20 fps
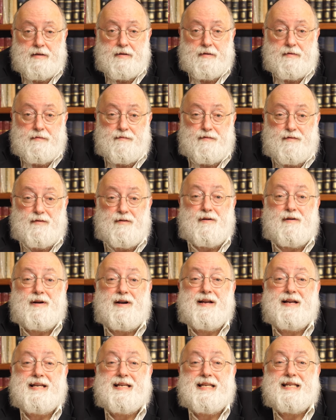for
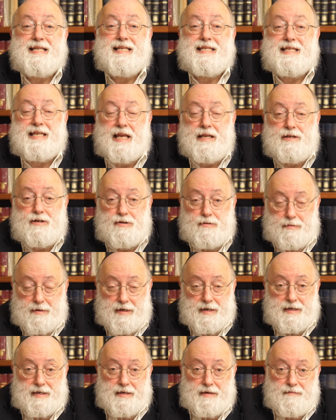
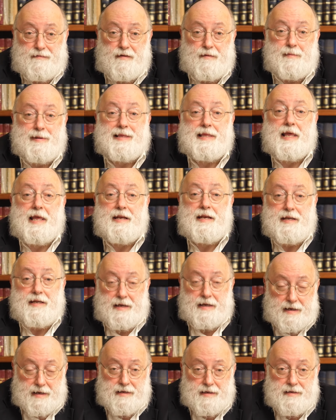centuries, for
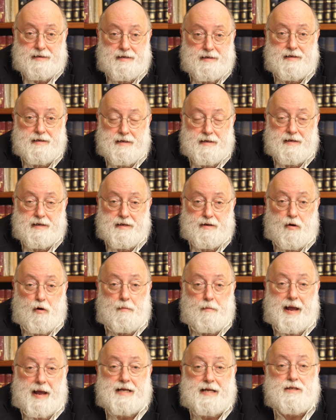millennia. Go
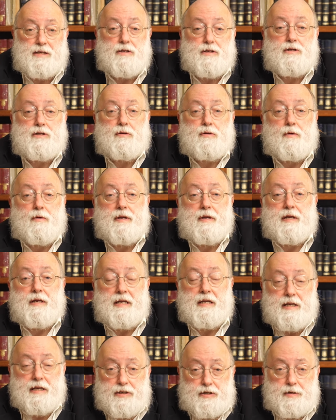back to the story
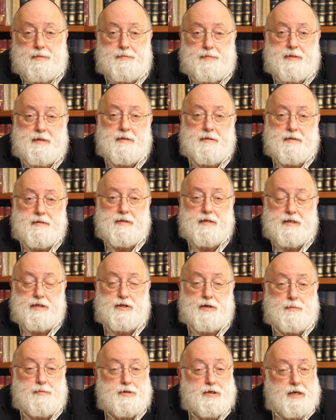in Egypt,
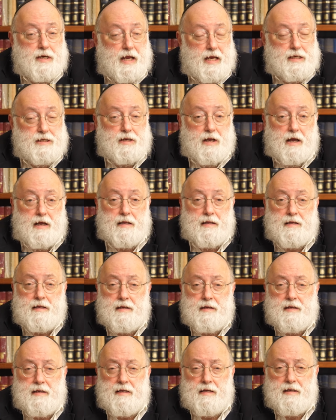Egyptian exile,
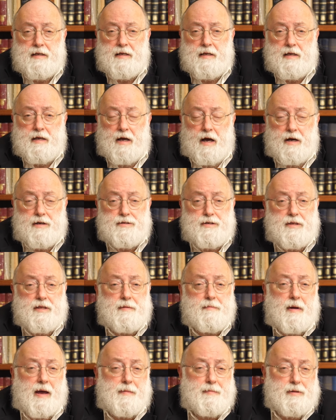under the
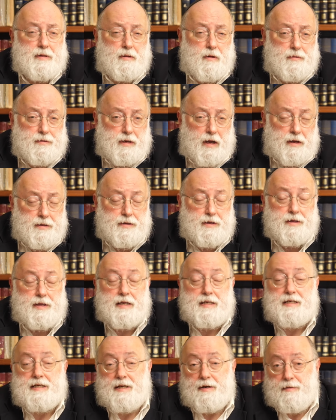Babylon, under the
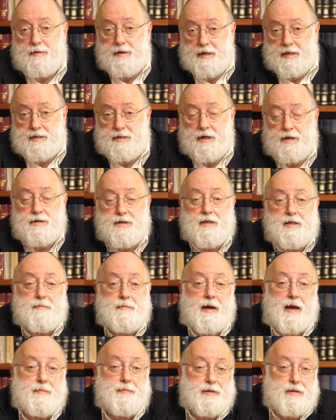Assyrians, under the
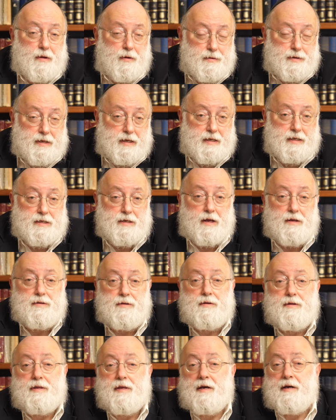Babylonians,
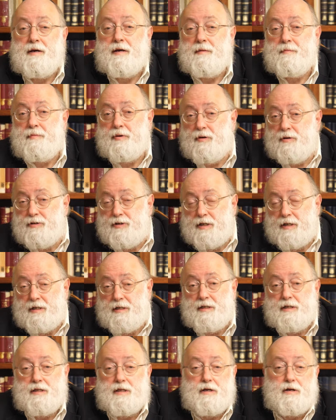under the
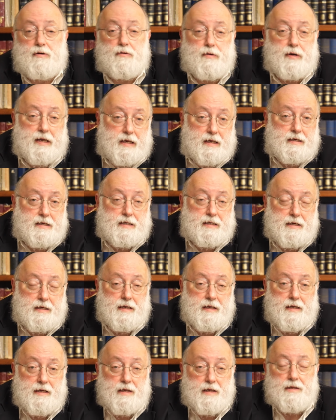Persians, the Greeks,
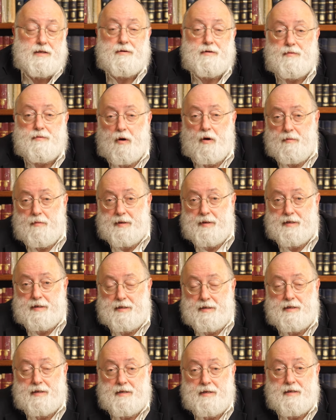the
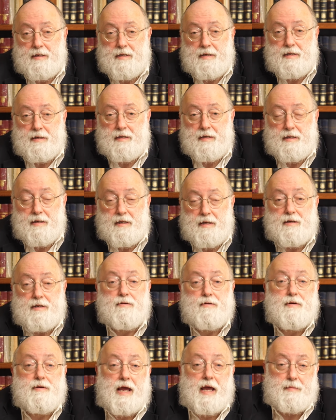Romans,
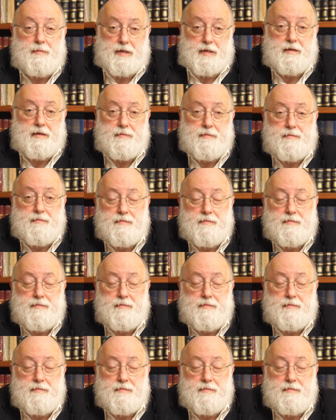you name it.